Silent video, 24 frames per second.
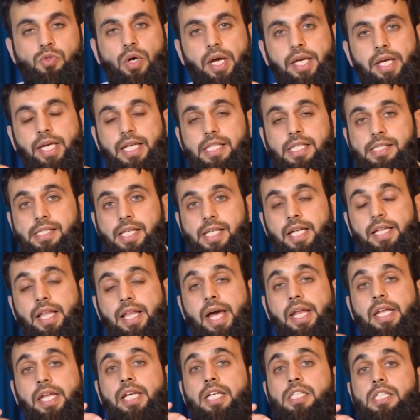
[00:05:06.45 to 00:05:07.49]
So I can say
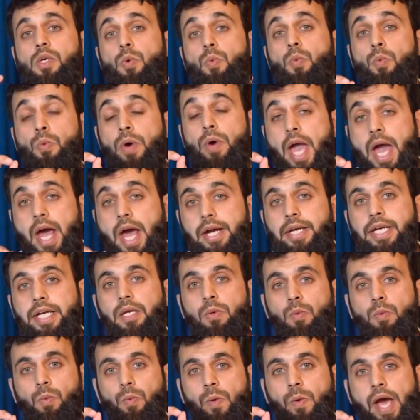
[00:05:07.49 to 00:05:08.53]
that he's a
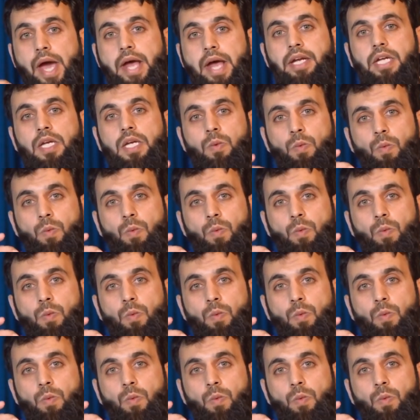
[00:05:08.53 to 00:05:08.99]
very, very,